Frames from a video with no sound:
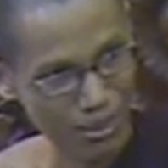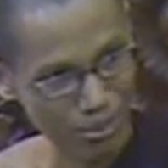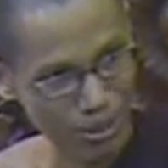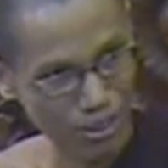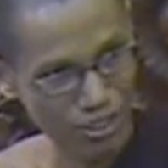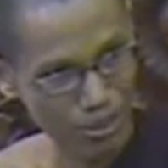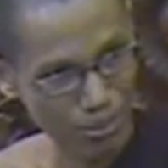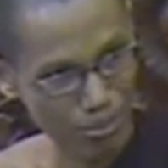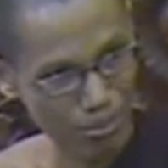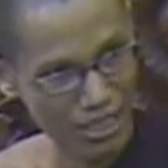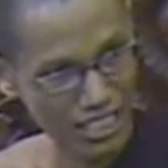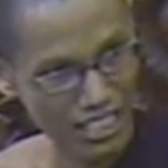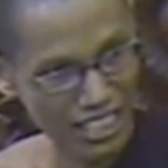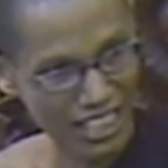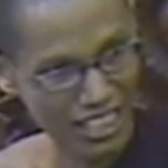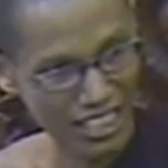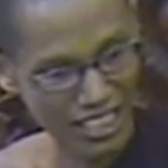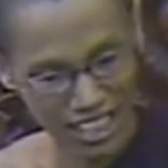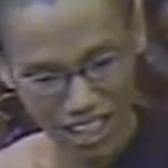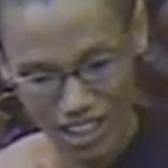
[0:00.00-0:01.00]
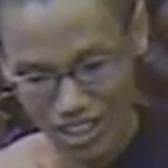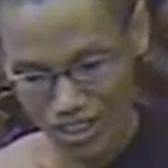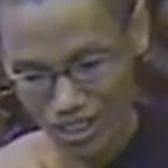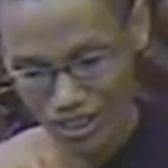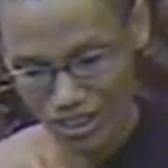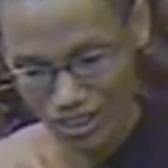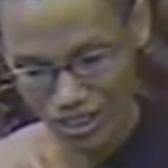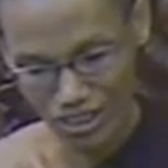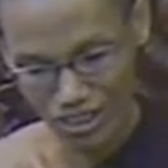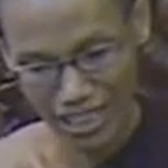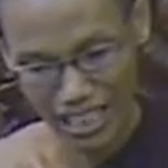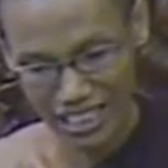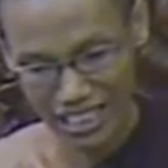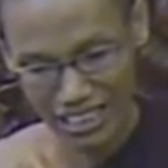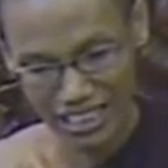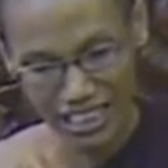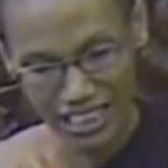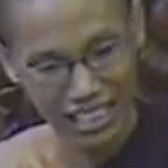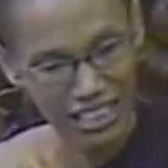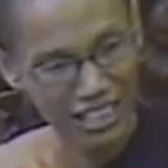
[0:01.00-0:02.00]
About the meaning. Now also
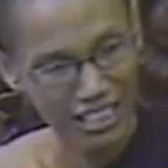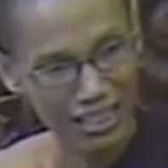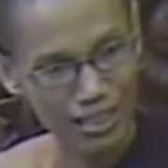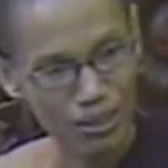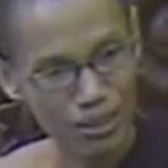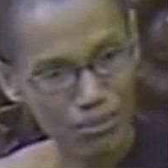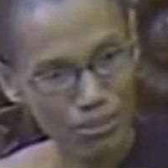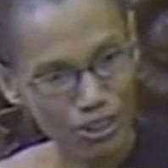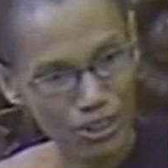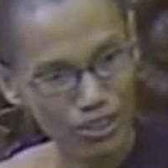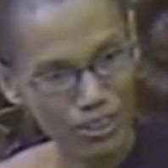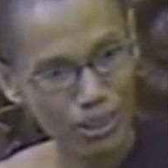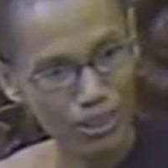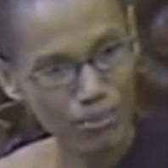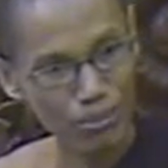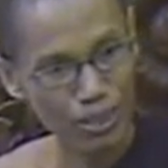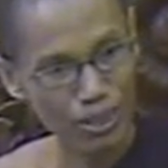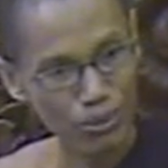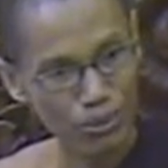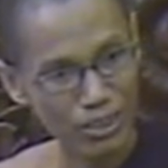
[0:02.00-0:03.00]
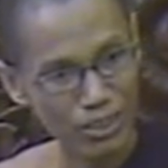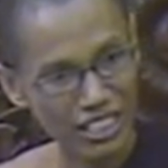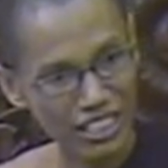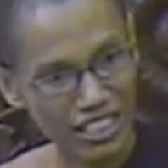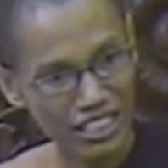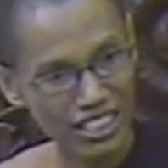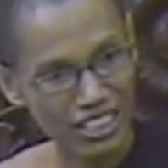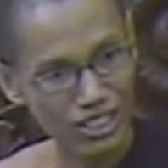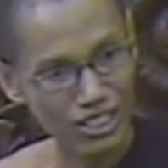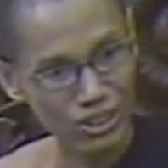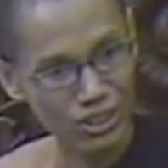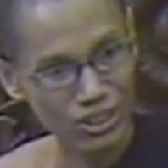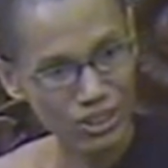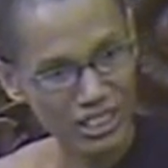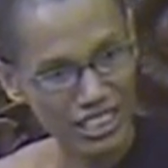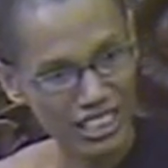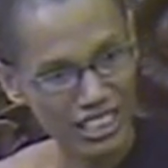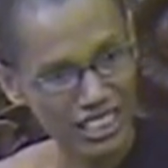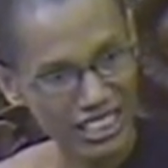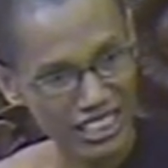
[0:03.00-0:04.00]
I say, for example, with the
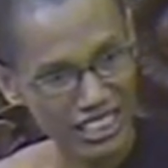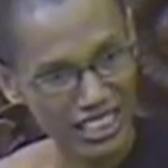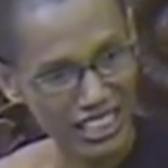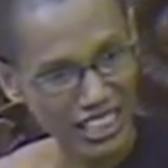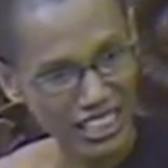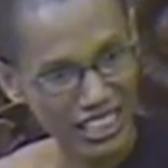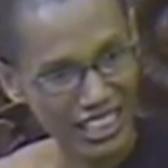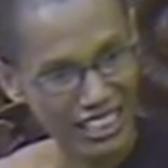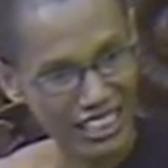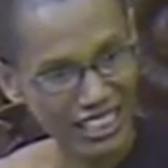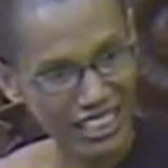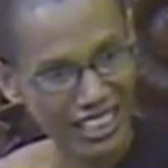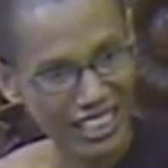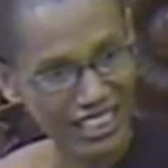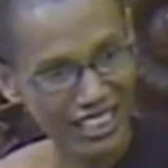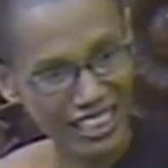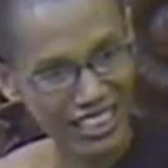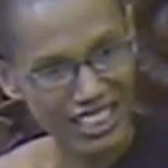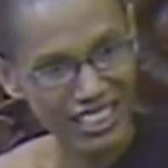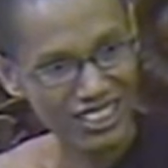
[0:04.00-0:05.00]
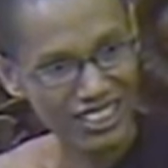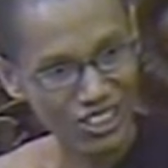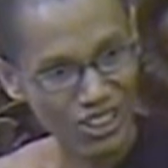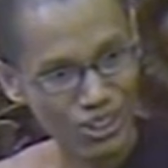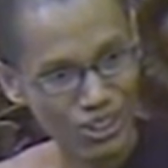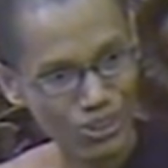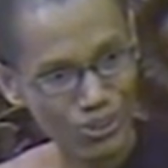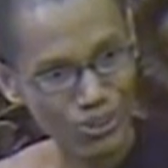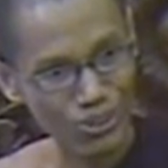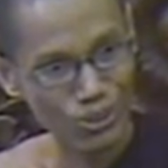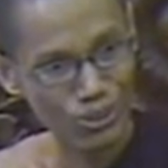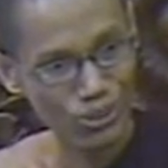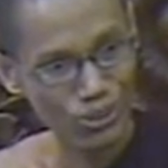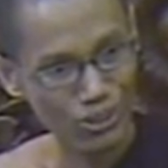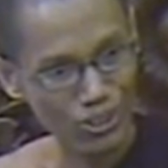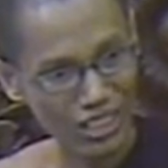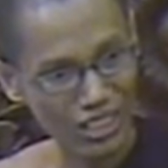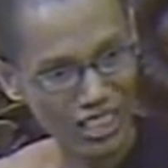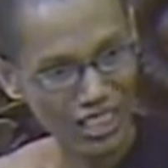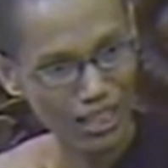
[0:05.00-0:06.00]
associate, a kind of
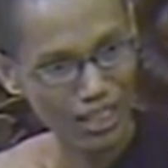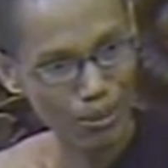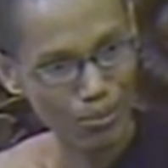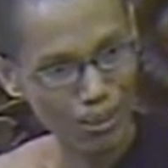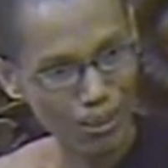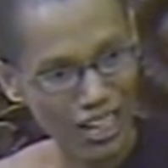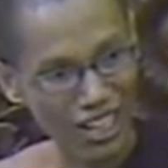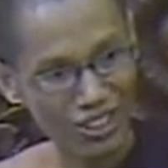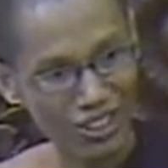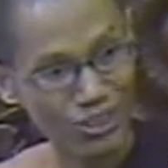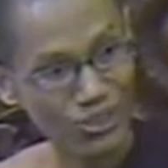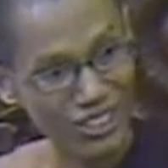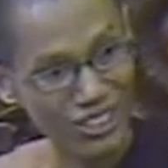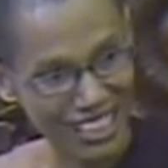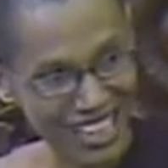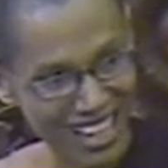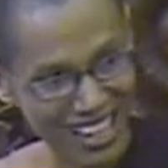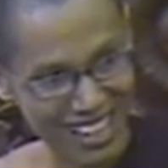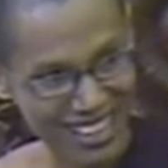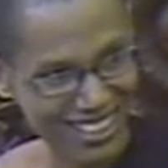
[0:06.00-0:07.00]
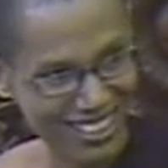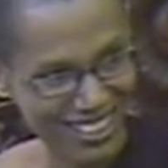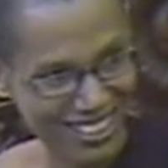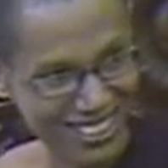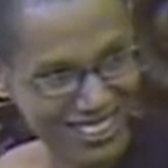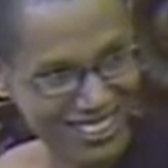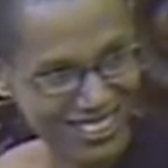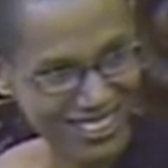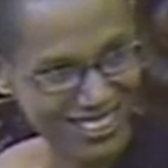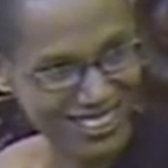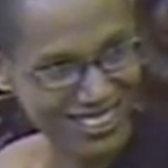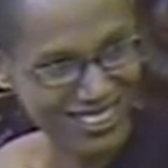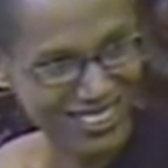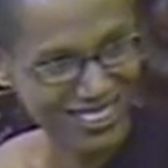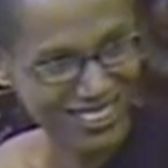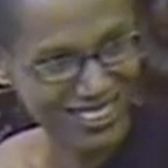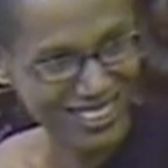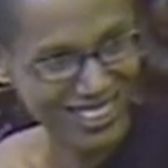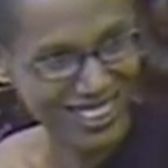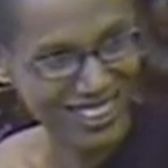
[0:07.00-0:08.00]
uh, Mahakusala.
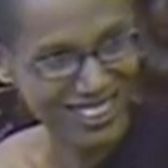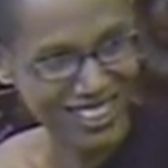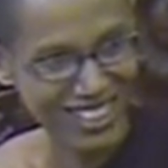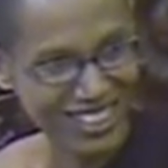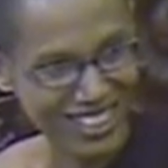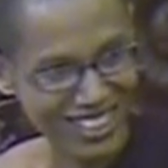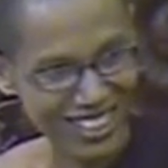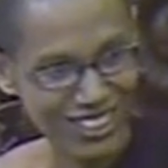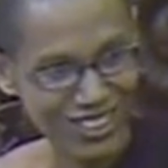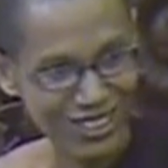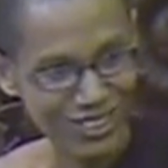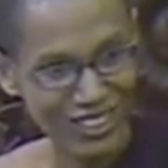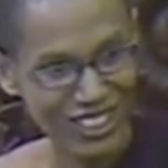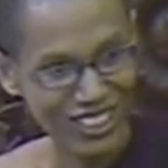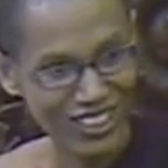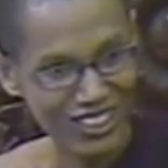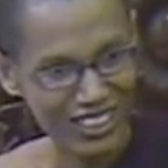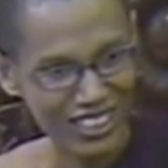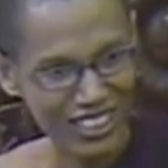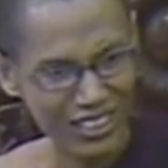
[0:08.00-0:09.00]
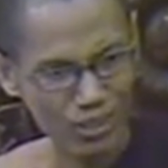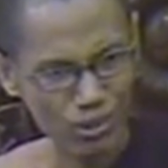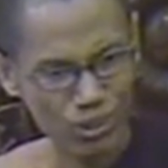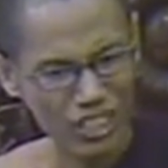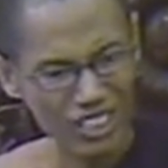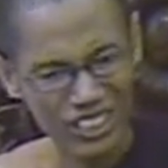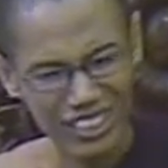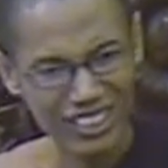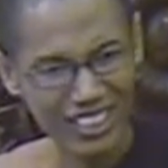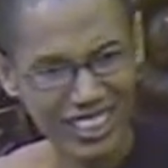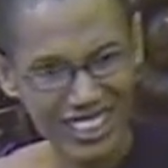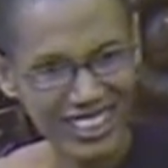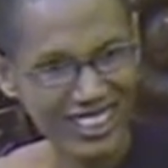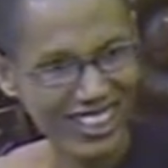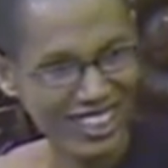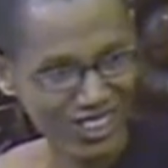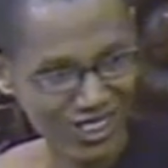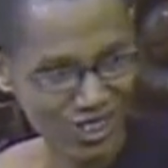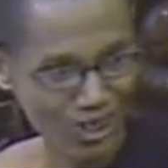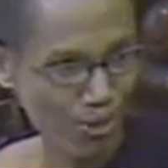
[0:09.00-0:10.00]
At that time you cannot take what is a
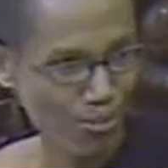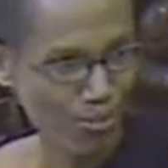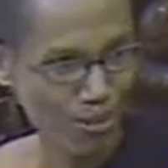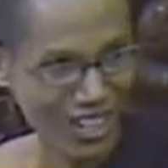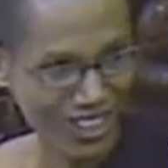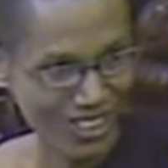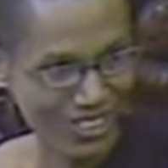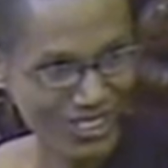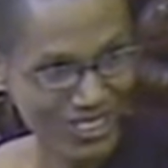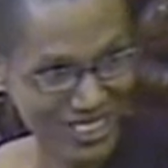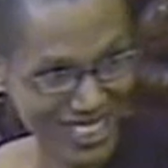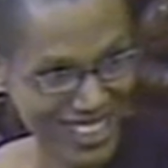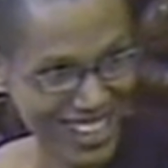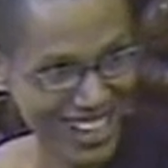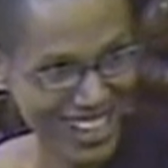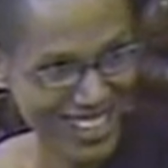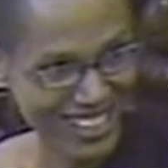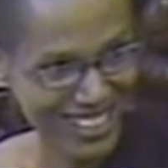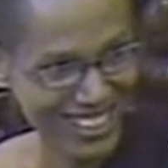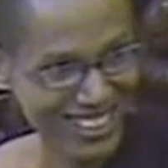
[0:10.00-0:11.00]
kind of Mahakusala.